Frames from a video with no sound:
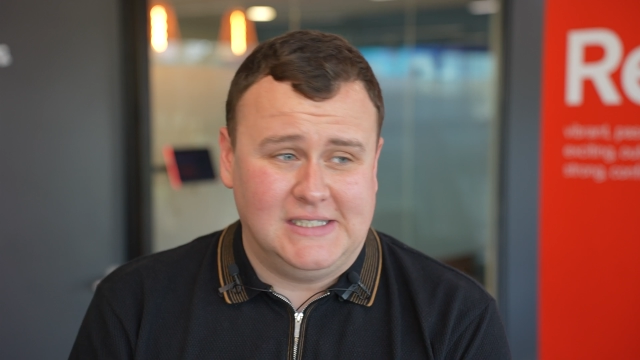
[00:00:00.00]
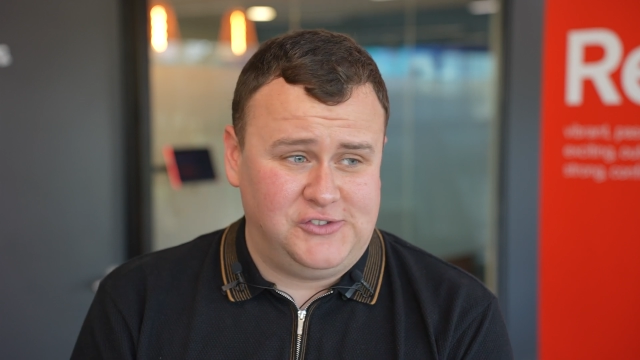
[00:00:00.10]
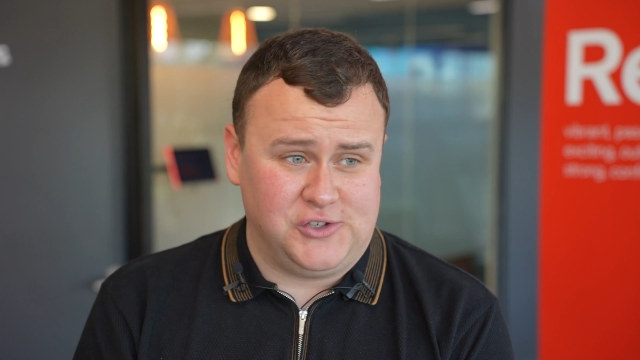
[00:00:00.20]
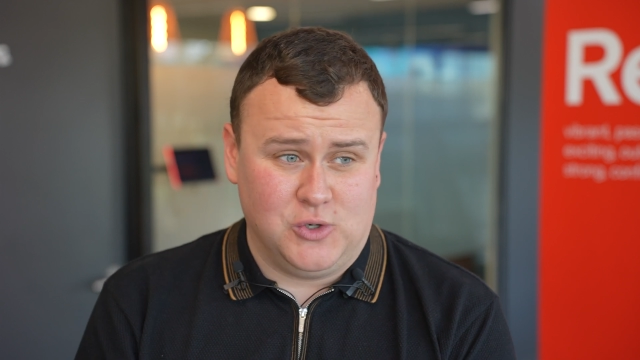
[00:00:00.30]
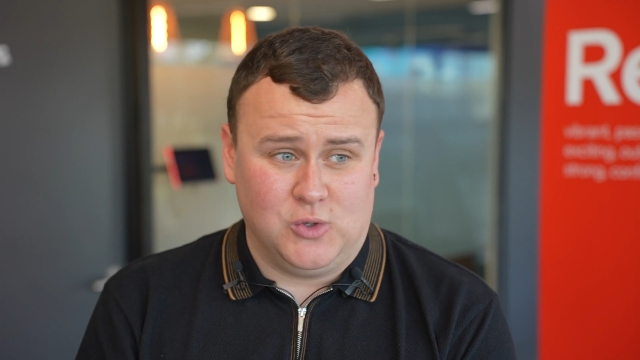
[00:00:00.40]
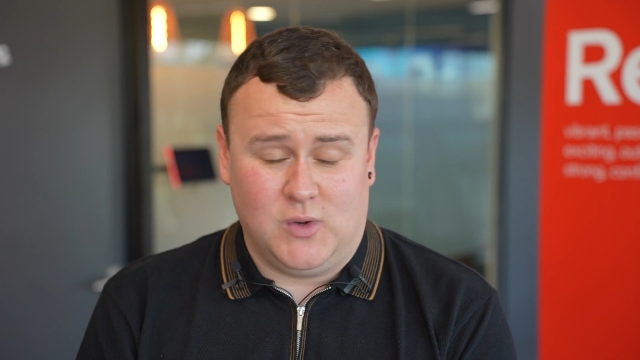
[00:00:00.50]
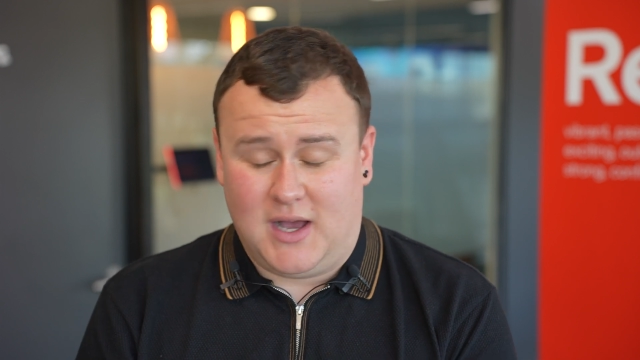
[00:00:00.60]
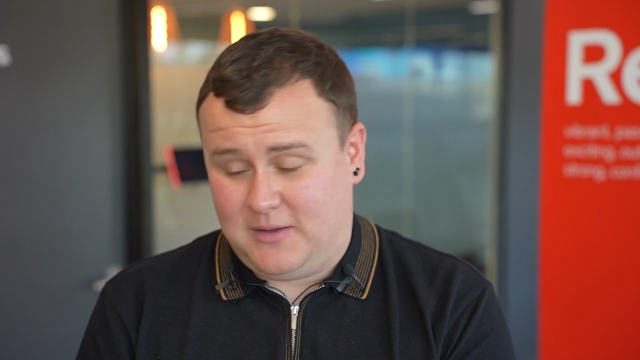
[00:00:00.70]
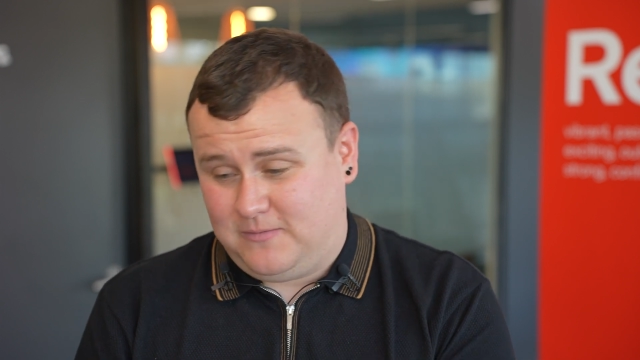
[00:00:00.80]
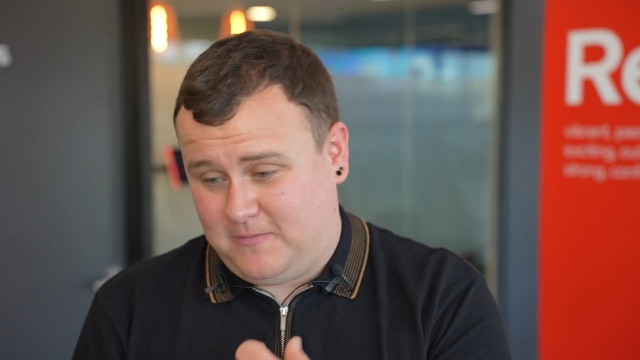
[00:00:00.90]
So
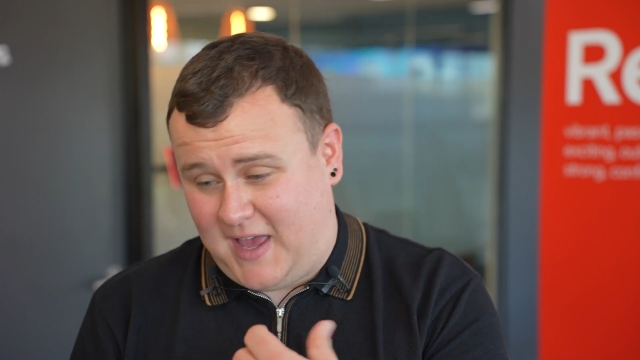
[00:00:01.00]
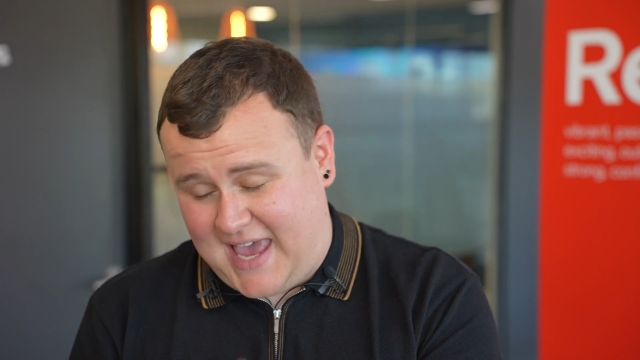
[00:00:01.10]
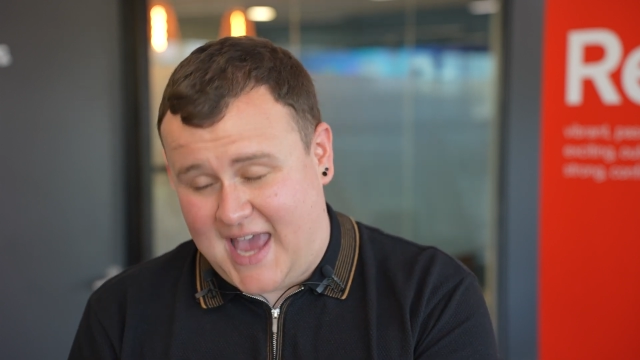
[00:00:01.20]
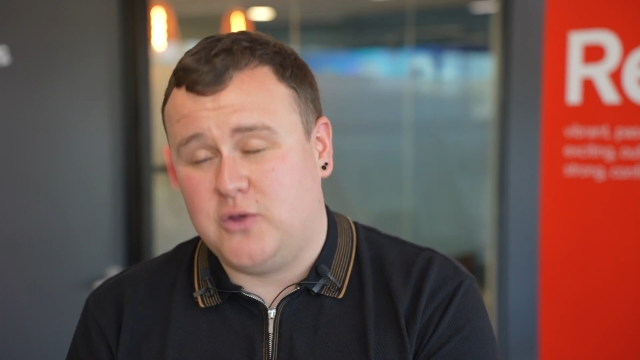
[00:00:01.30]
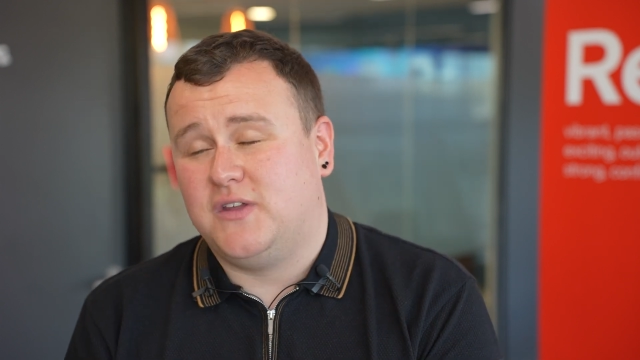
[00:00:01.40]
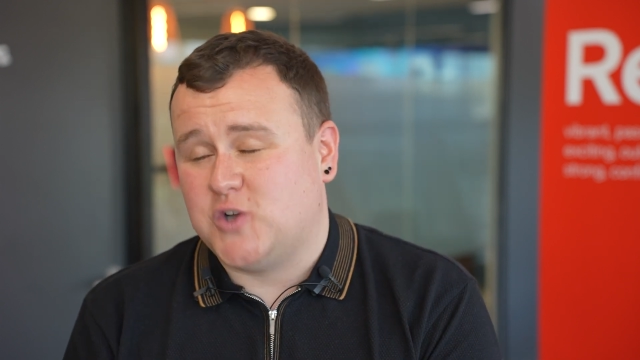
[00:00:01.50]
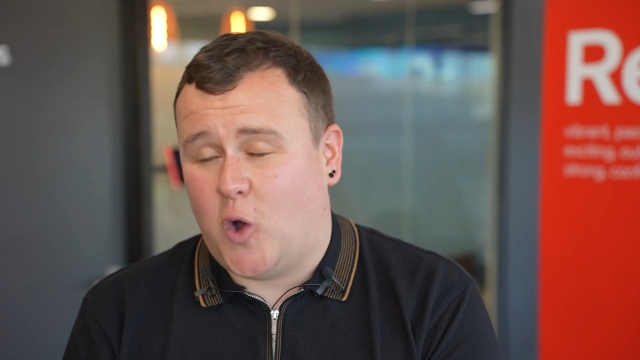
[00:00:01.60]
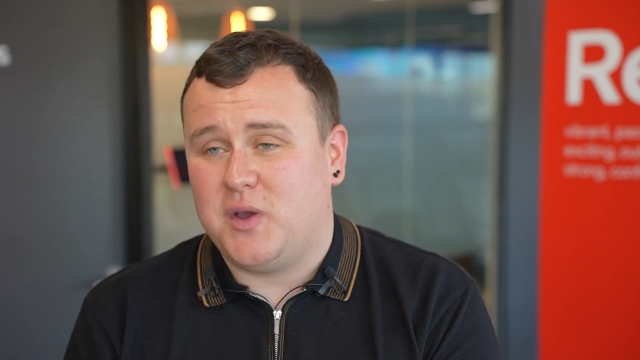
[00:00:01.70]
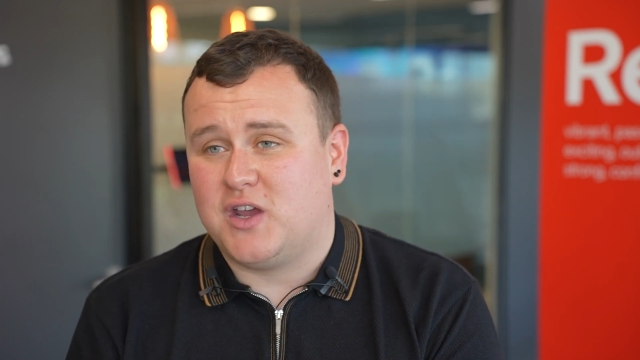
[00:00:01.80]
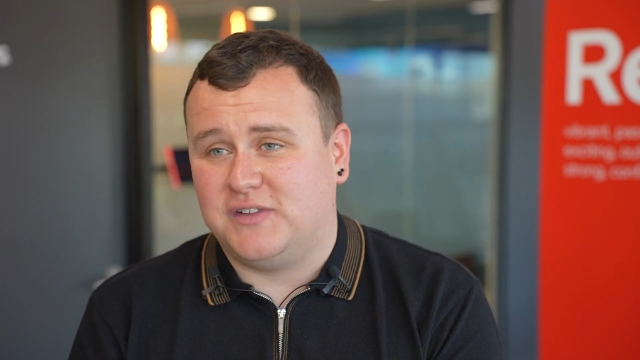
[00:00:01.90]
again, on the
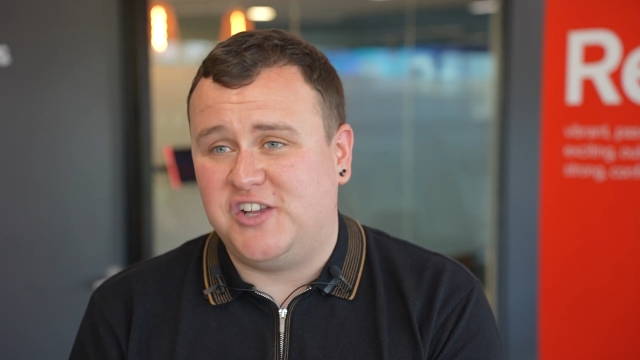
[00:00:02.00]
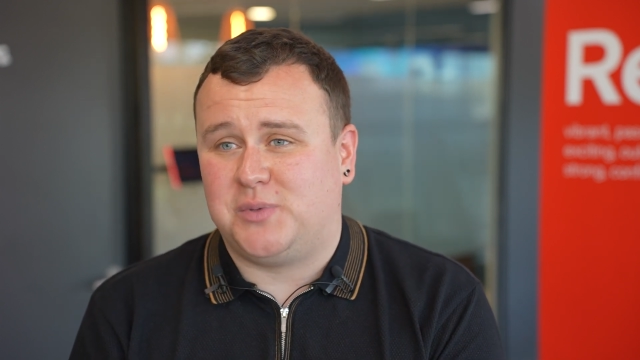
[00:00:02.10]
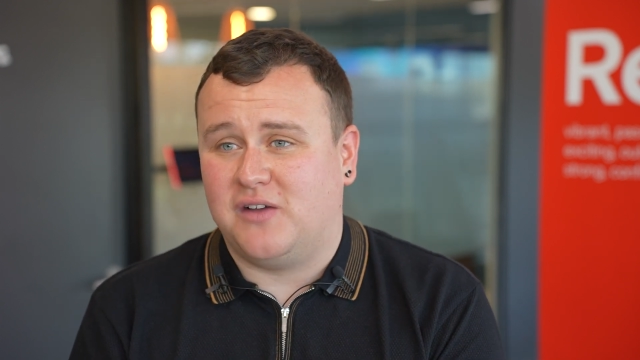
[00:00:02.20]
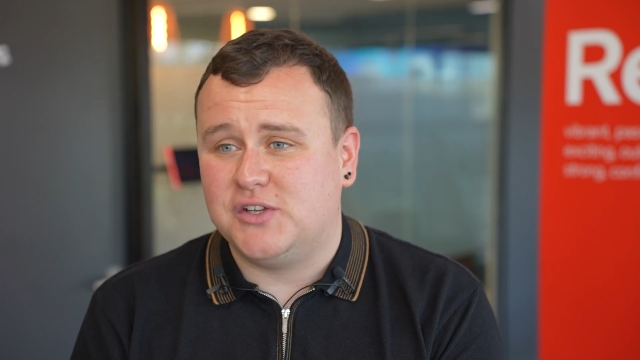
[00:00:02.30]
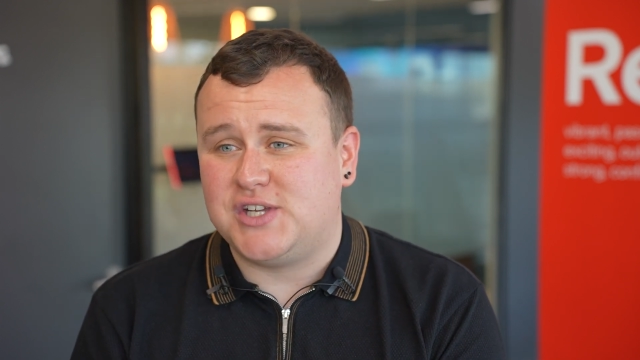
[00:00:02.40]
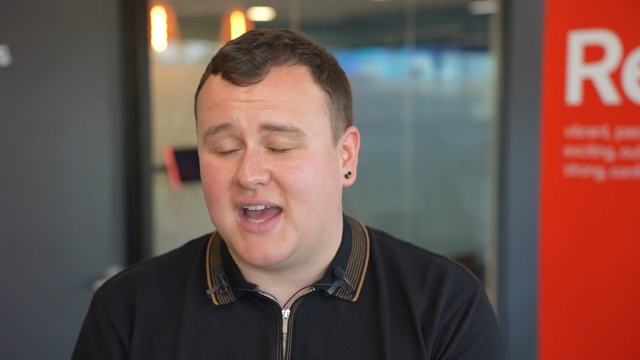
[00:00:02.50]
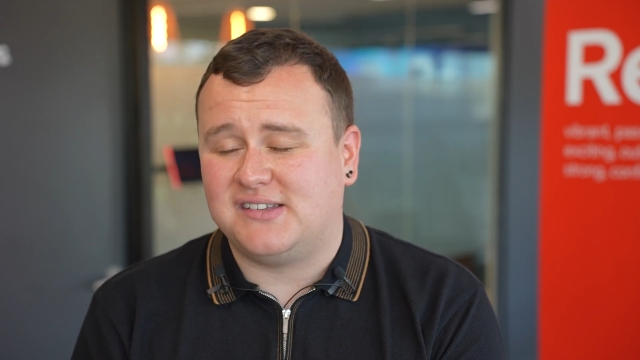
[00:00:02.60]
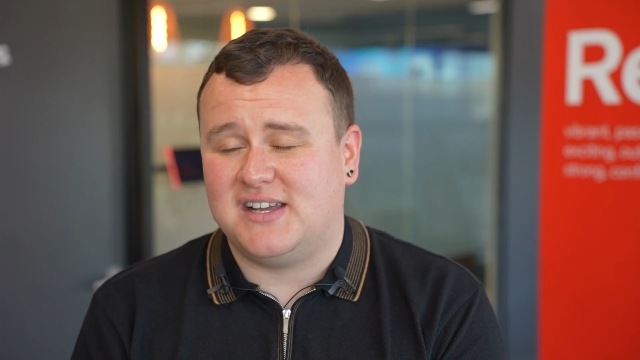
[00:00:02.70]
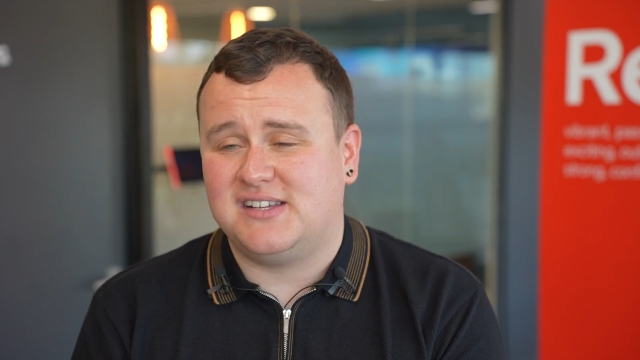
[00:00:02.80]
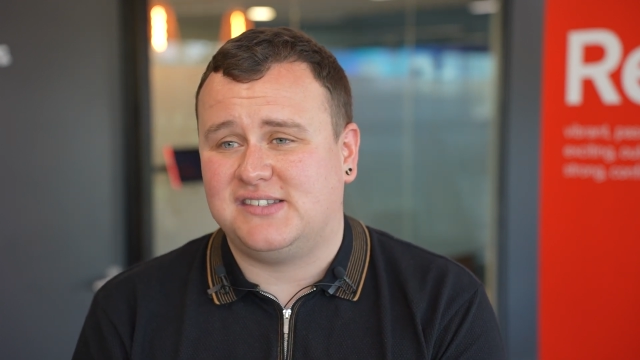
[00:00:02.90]
topic of least privilege
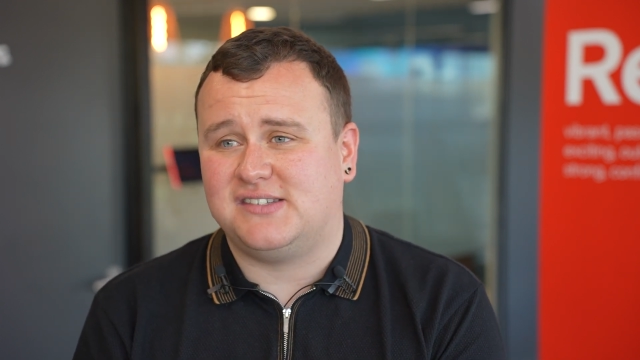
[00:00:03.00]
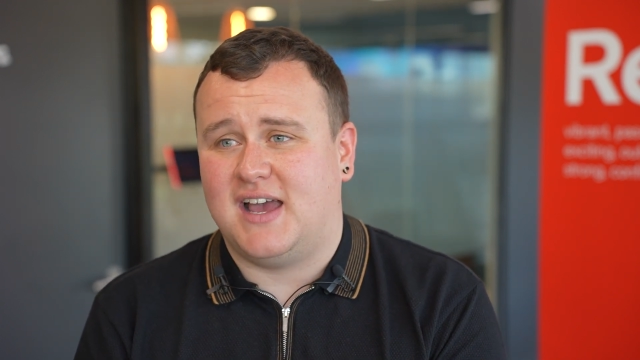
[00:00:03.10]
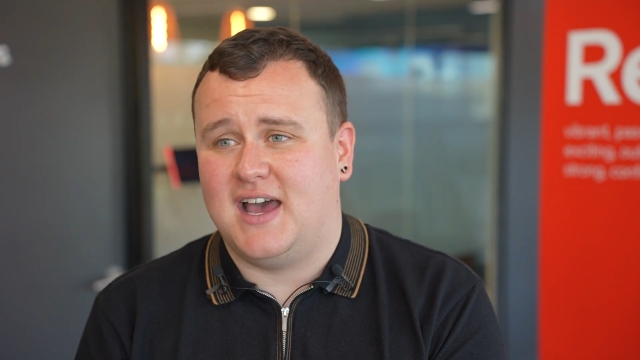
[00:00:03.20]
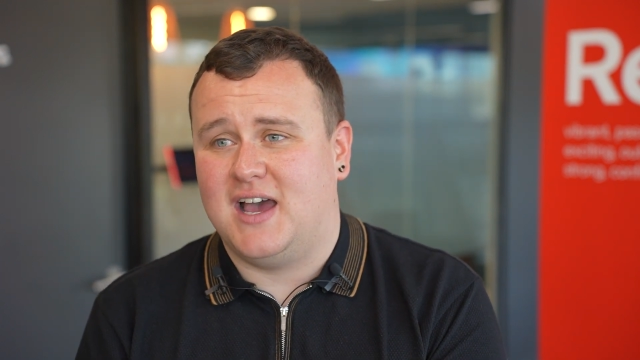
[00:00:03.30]
access,